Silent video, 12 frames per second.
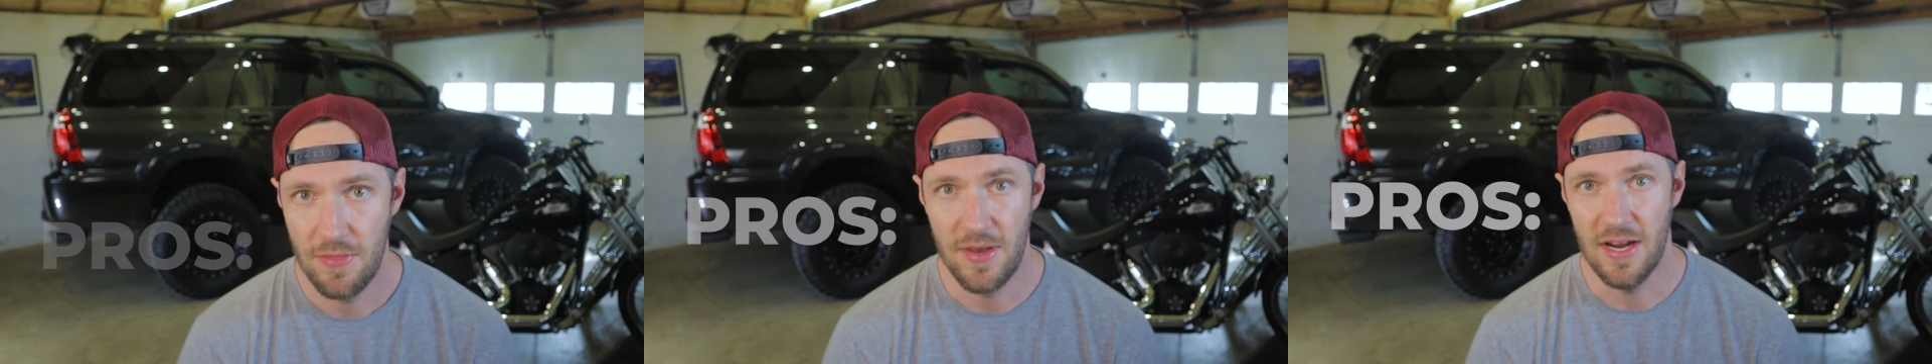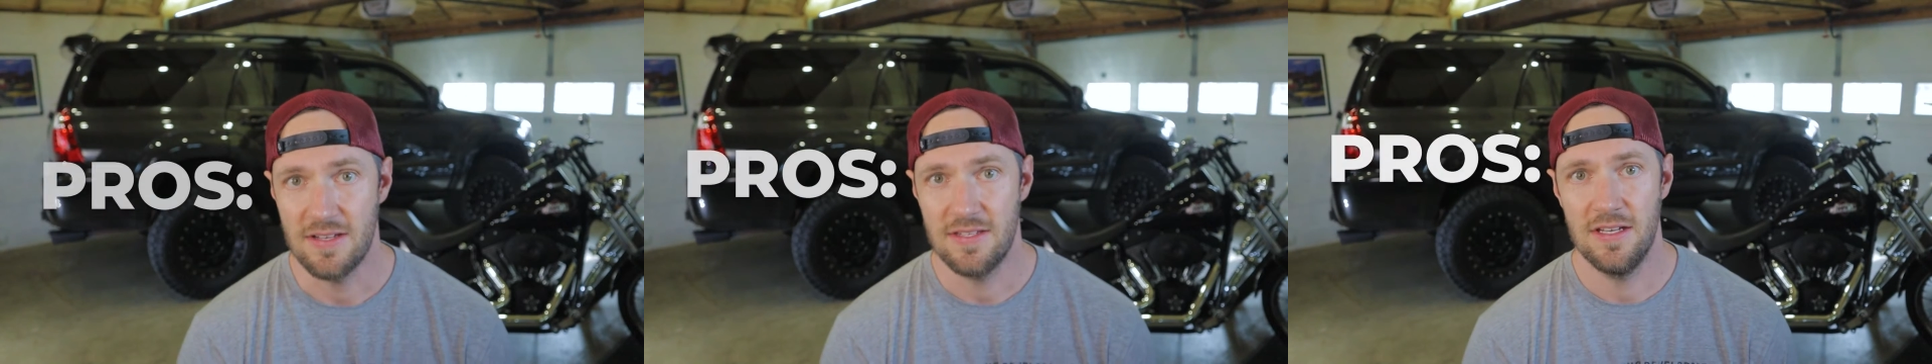The
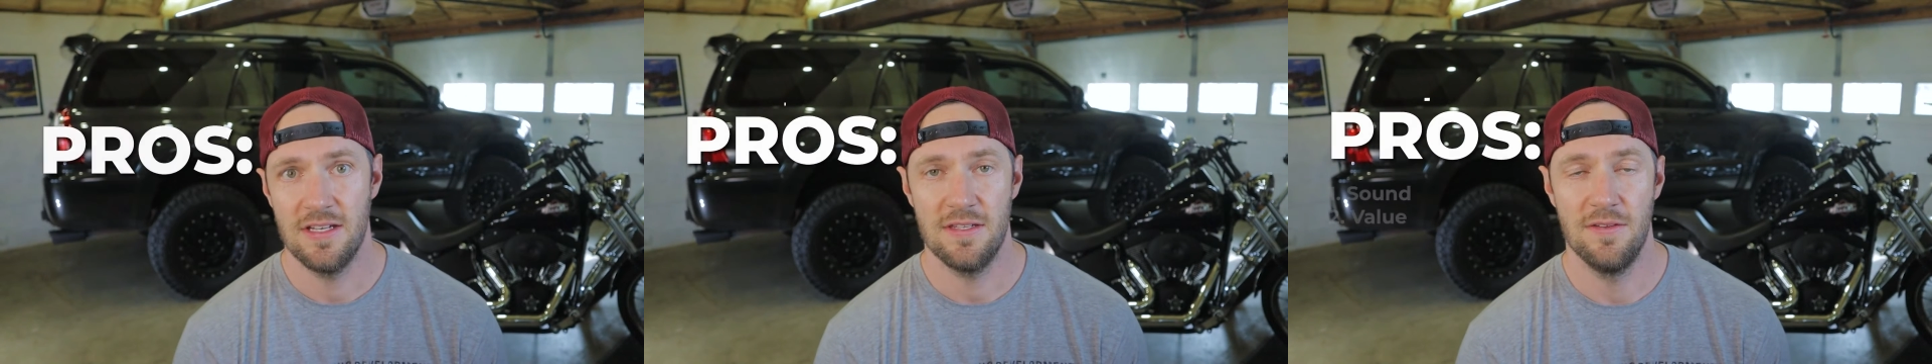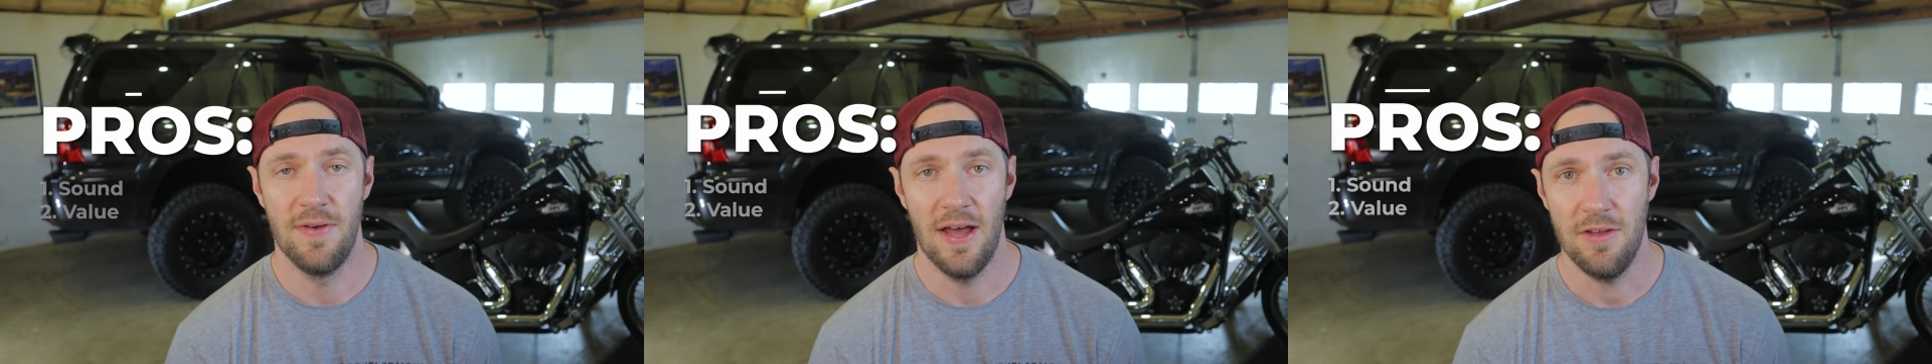next thing is
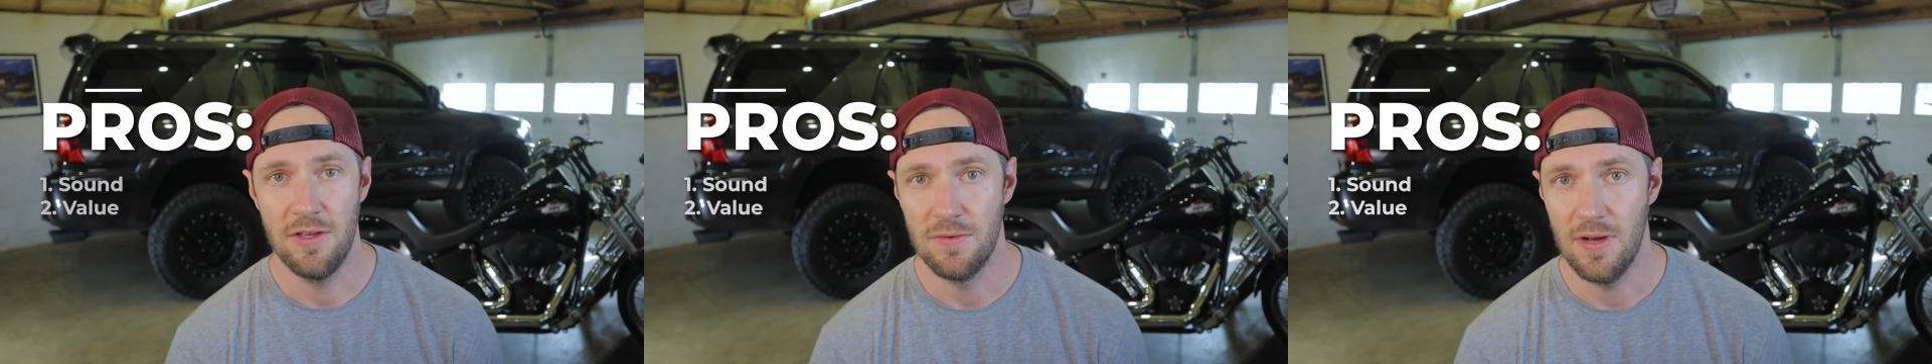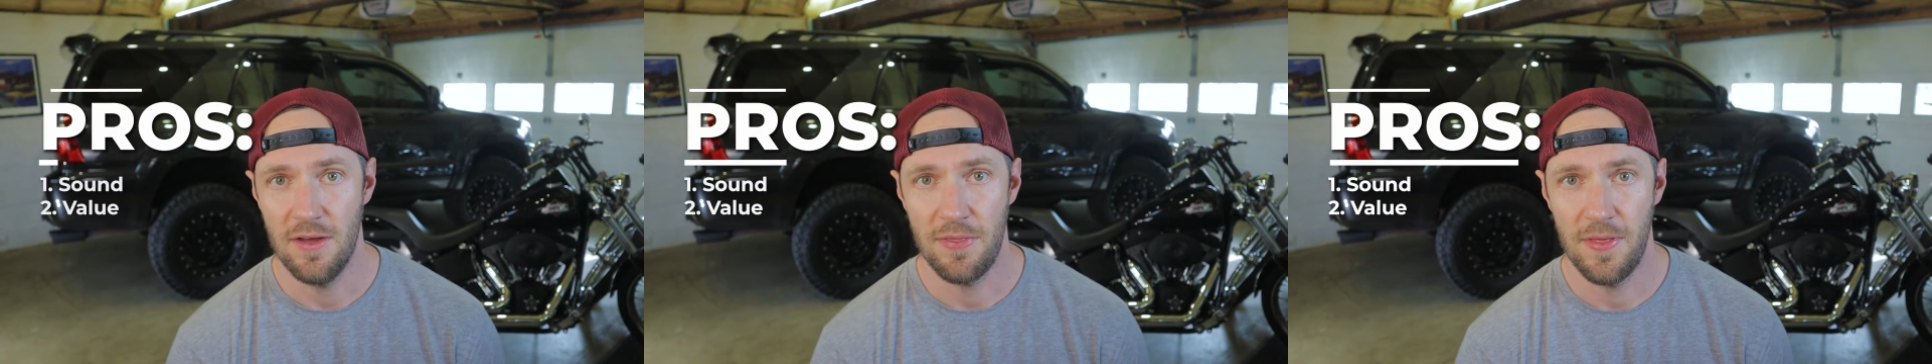the value.
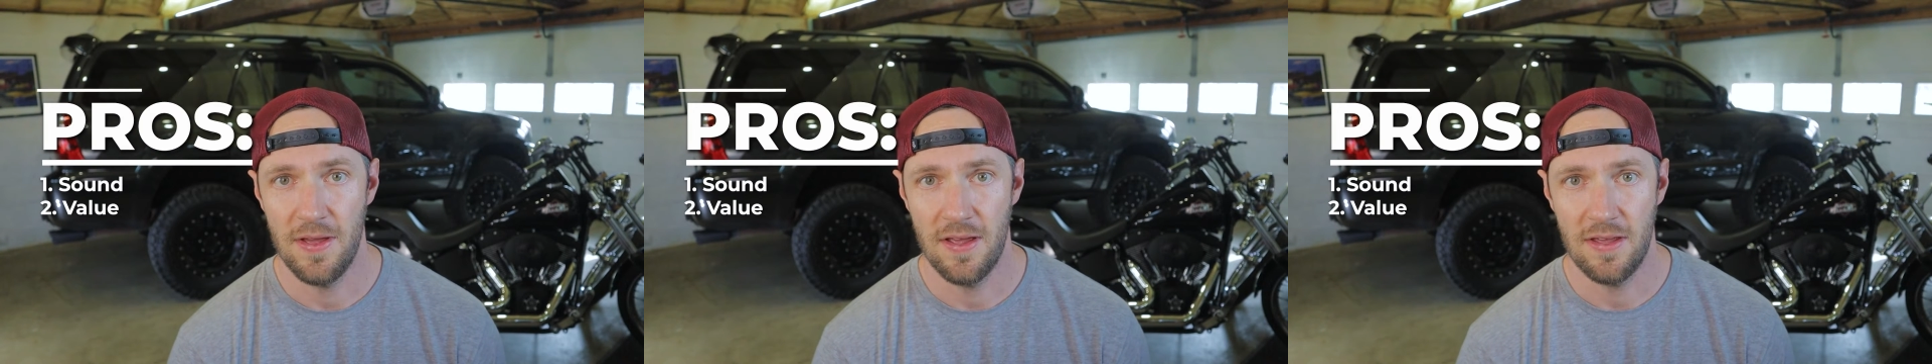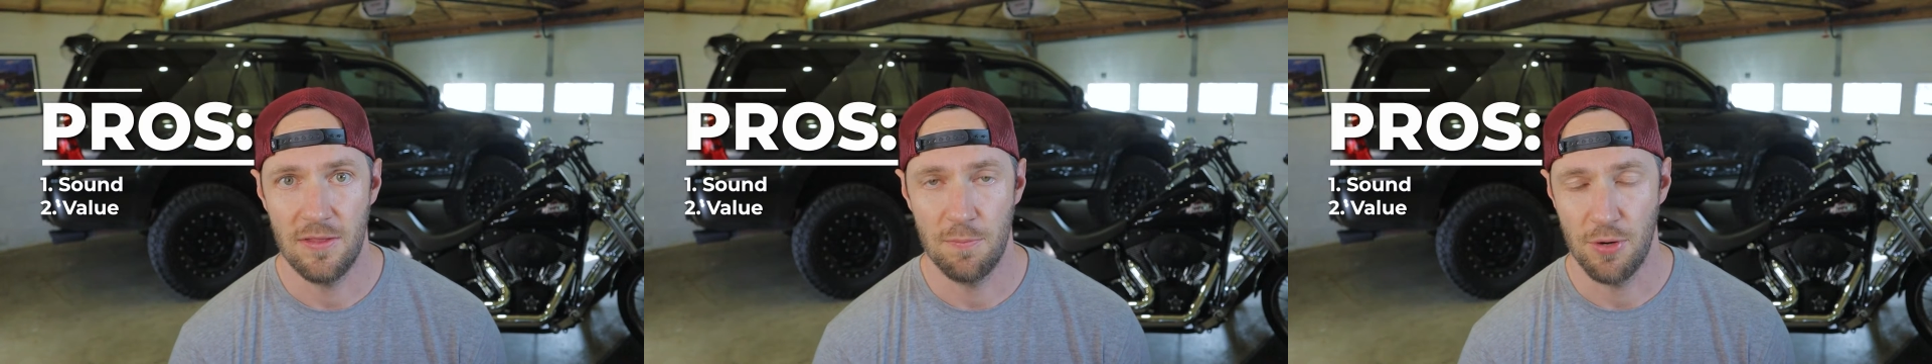I
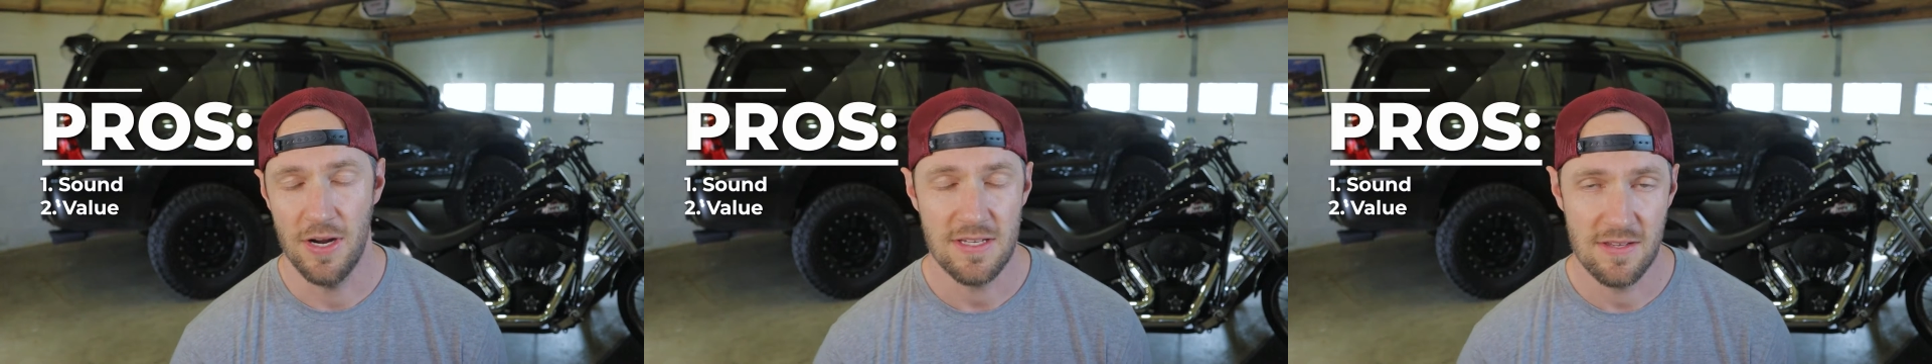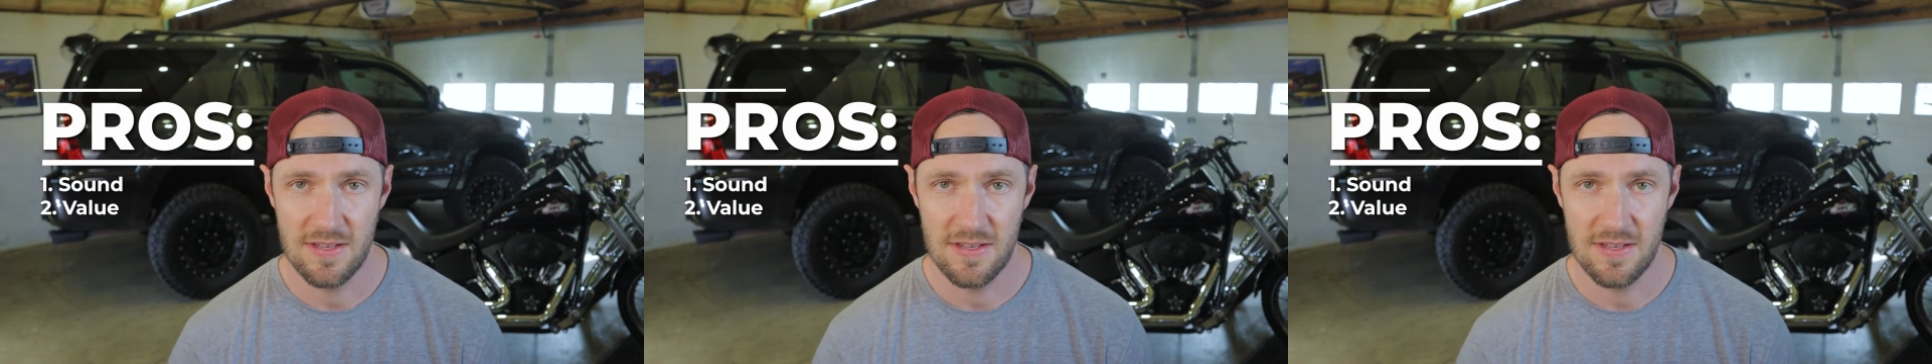think the price